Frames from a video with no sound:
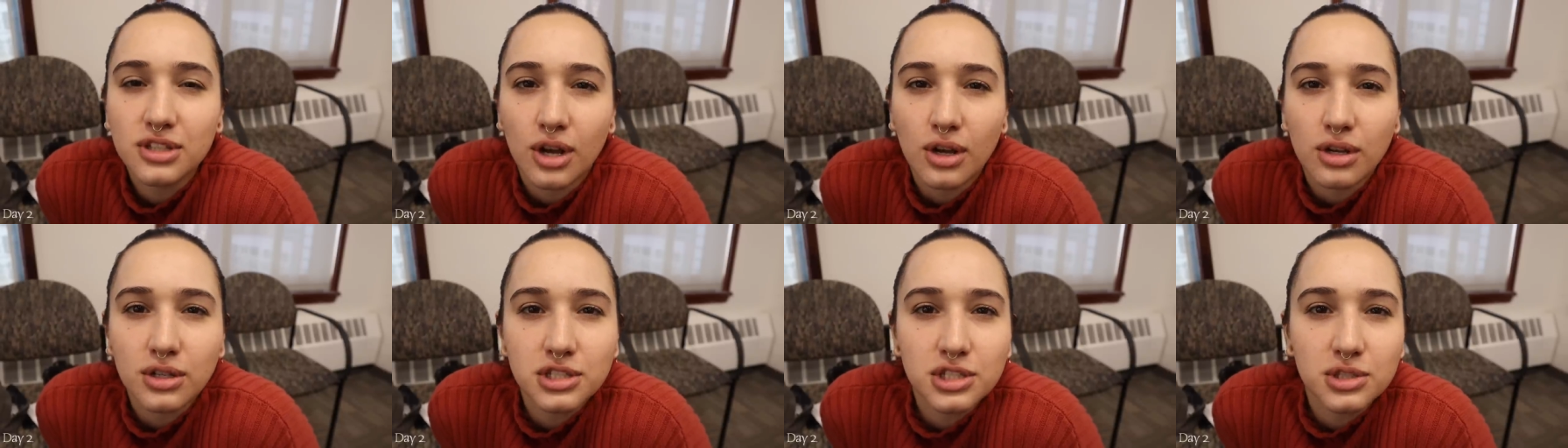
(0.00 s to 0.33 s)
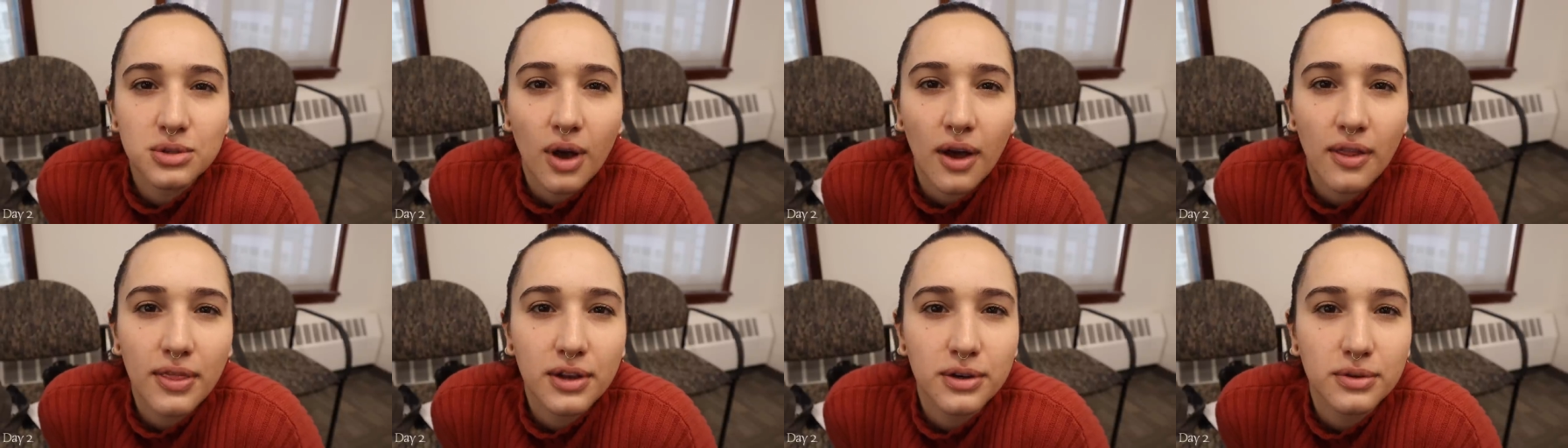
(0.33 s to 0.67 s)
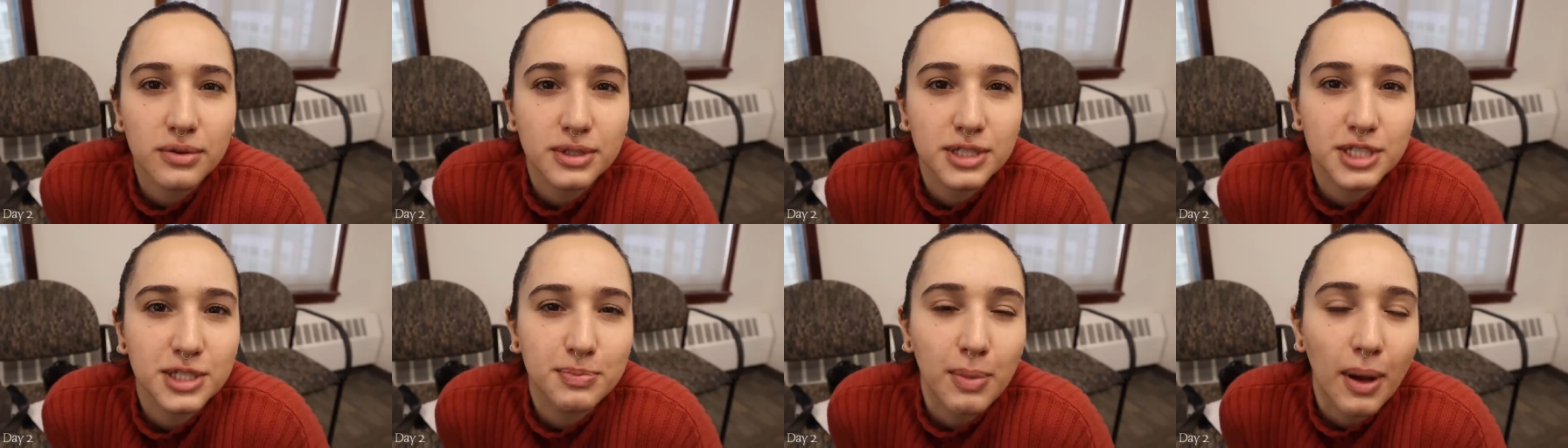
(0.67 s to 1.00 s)
also other
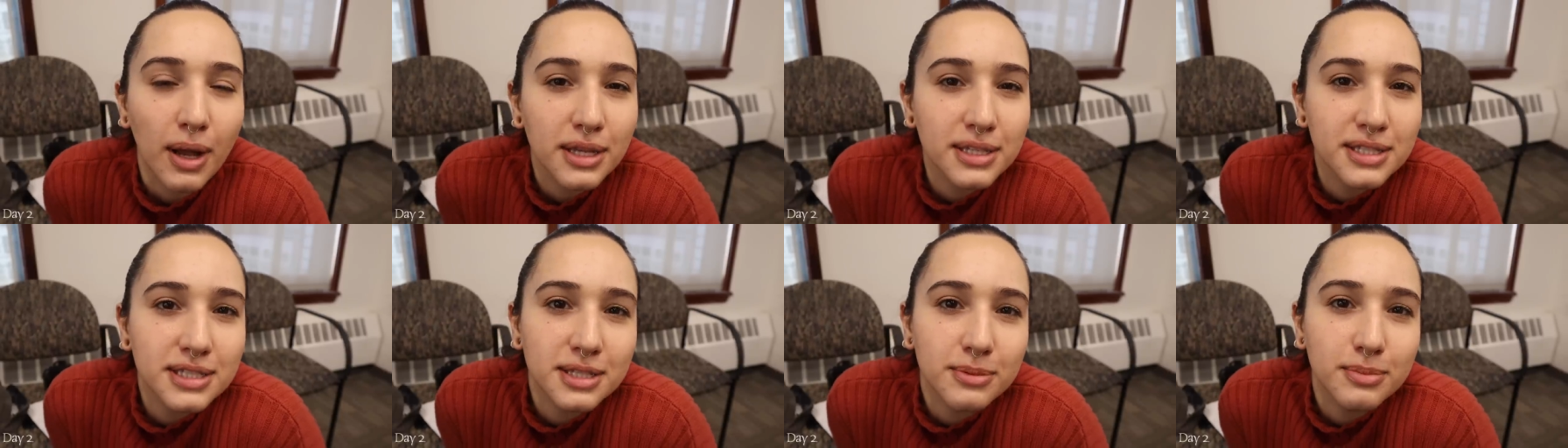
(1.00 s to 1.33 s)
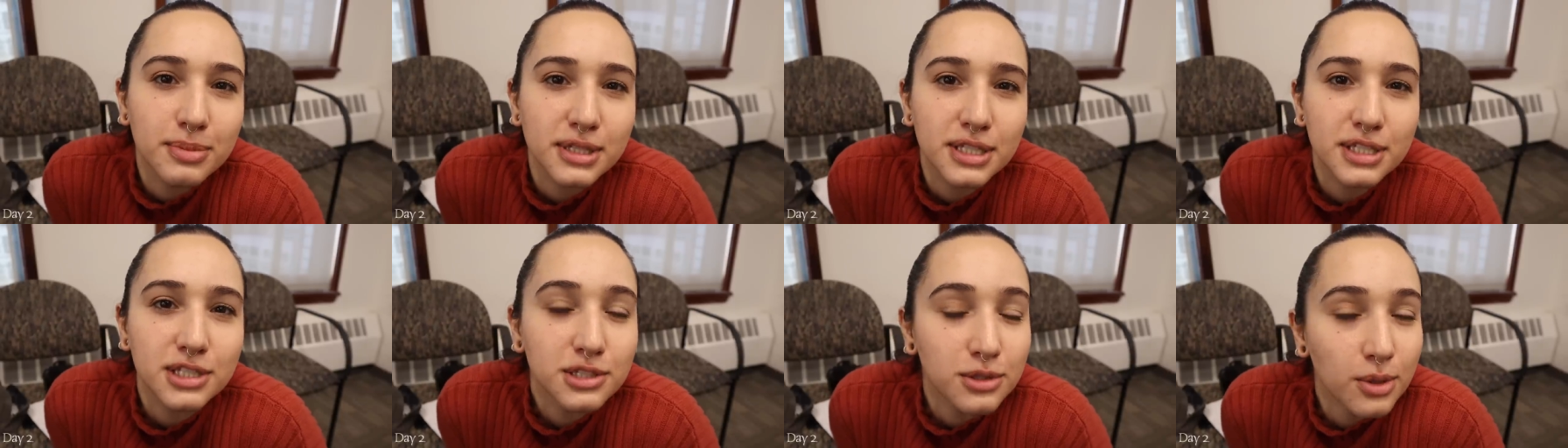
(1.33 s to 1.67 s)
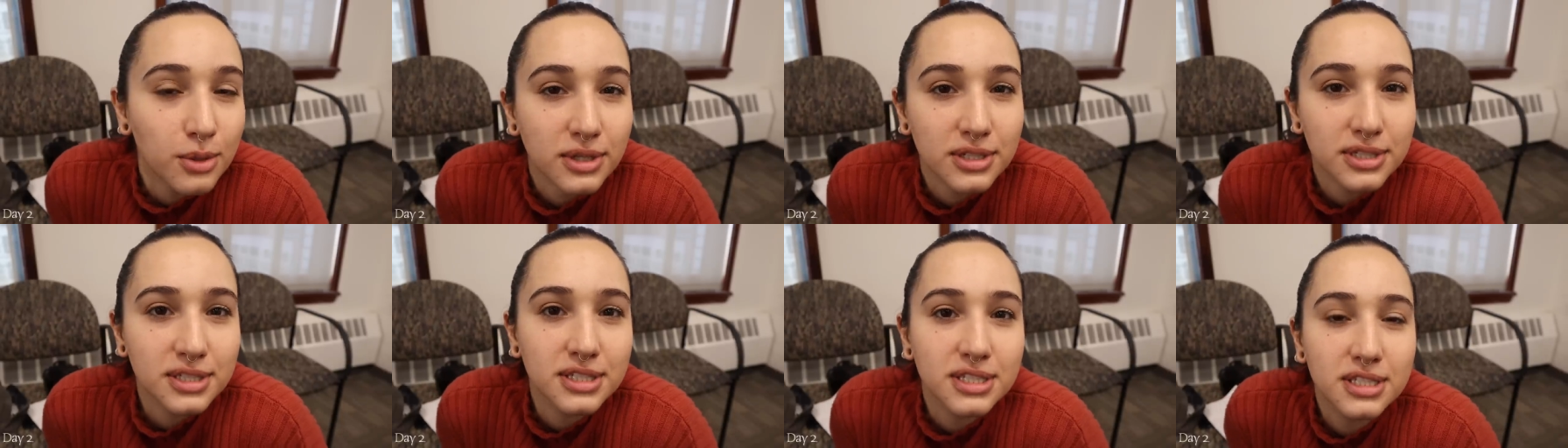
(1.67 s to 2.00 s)
responsibly
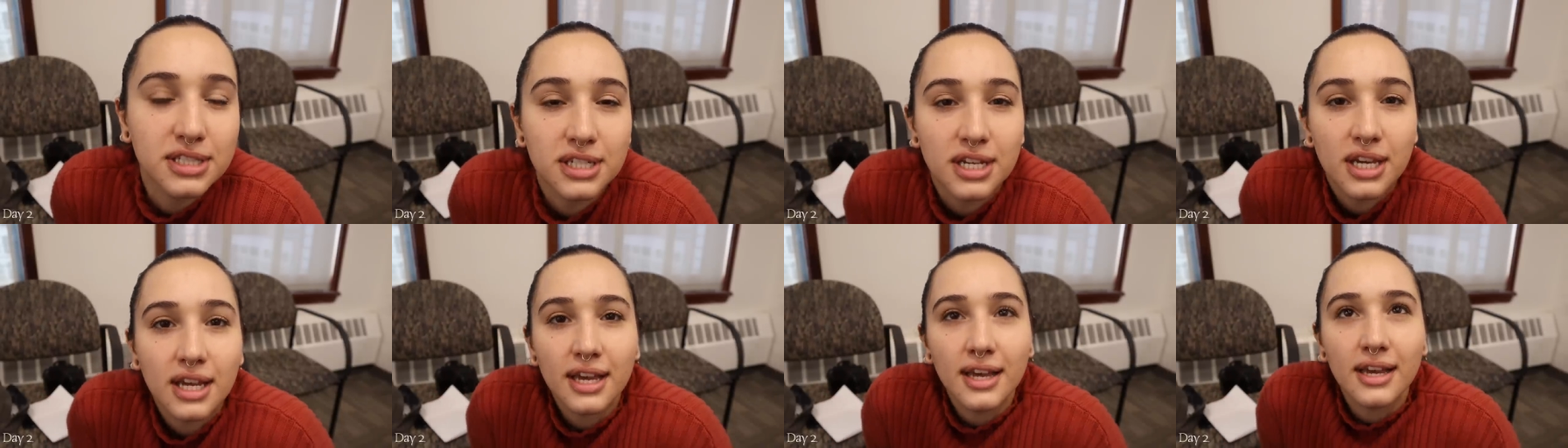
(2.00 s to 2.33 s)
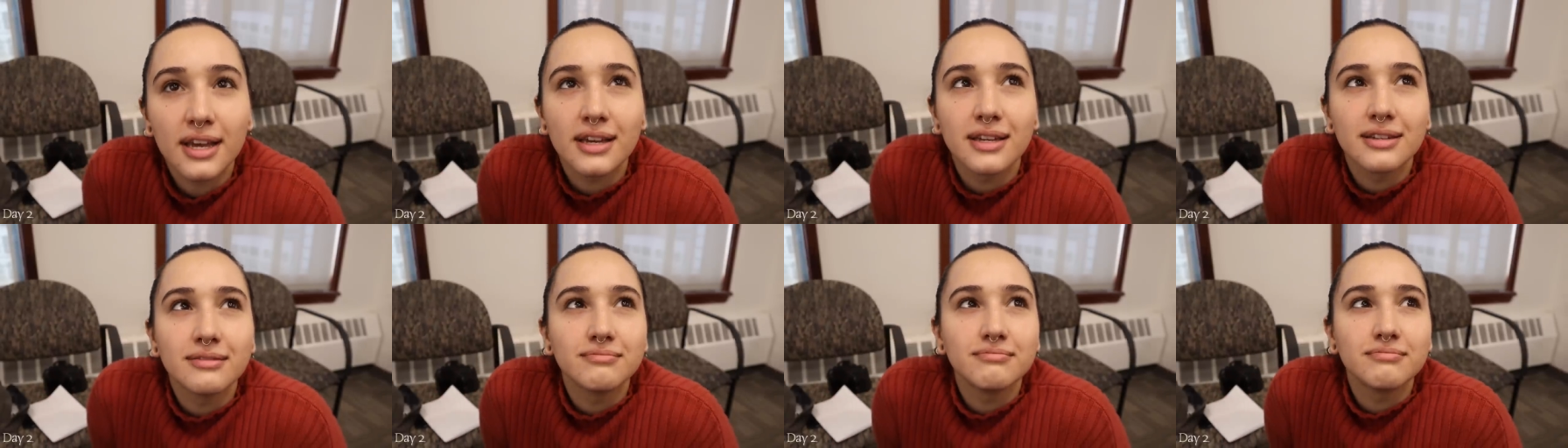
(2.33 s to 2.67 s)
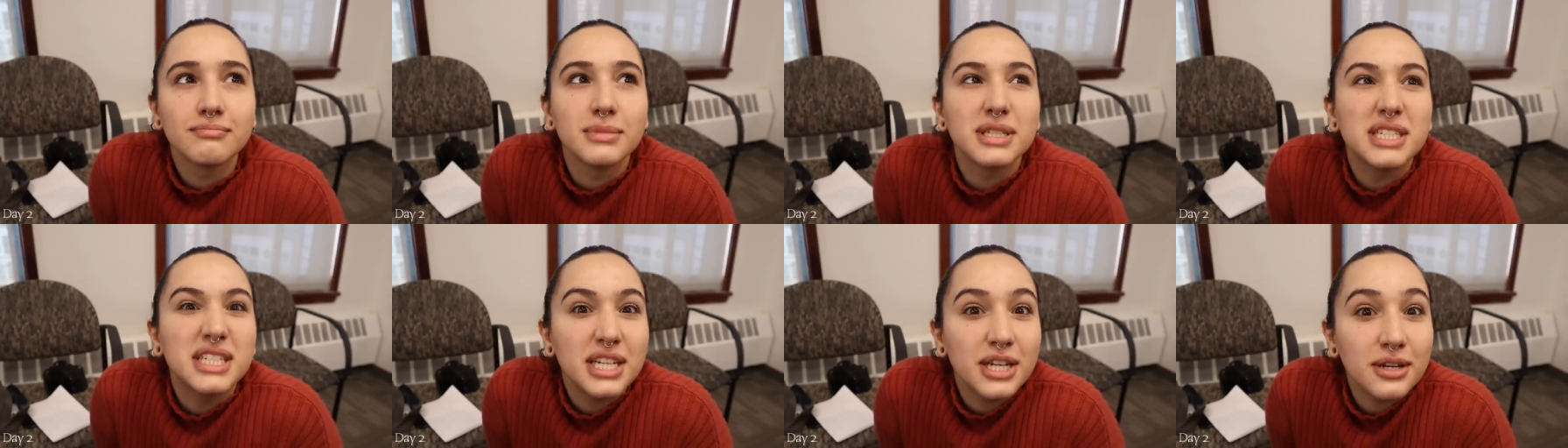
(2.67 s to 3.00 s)
sourced
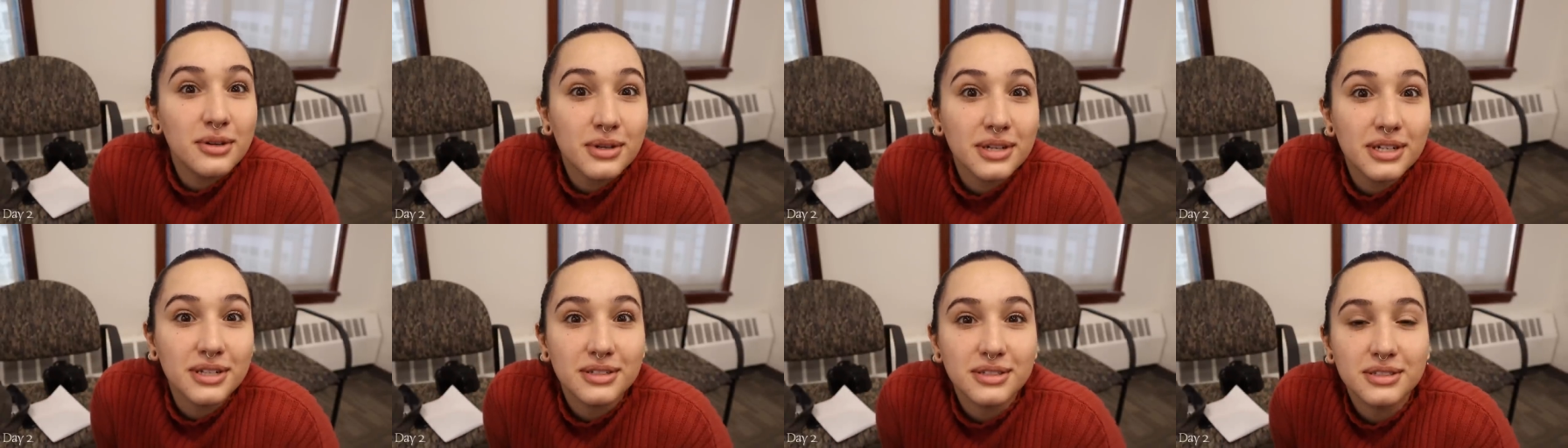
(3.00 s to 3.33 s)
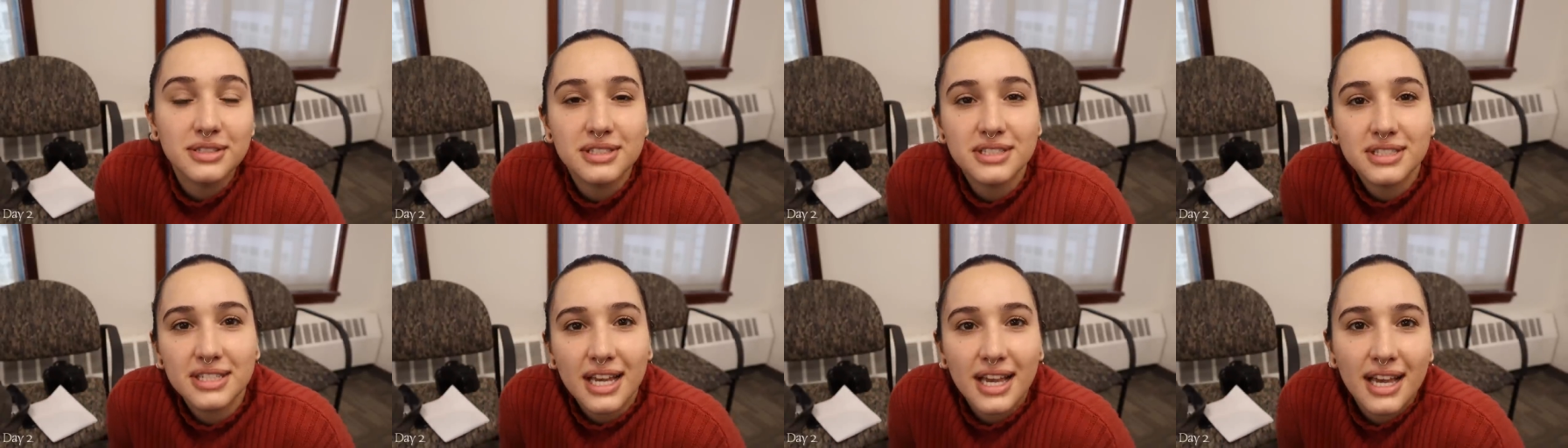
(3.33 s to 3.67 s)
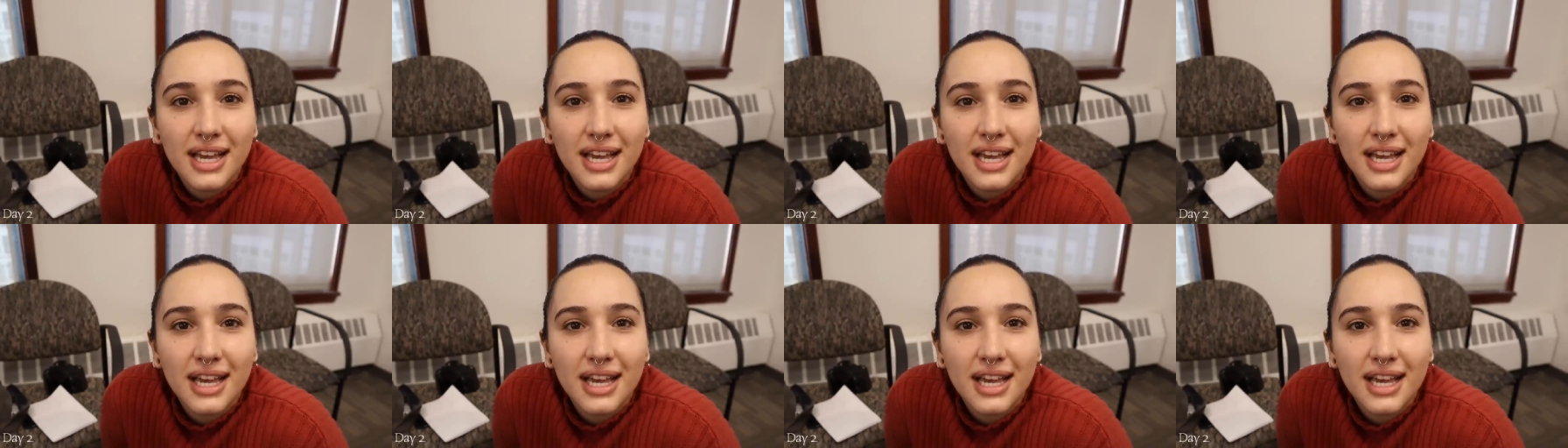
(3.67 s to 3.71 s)
materials.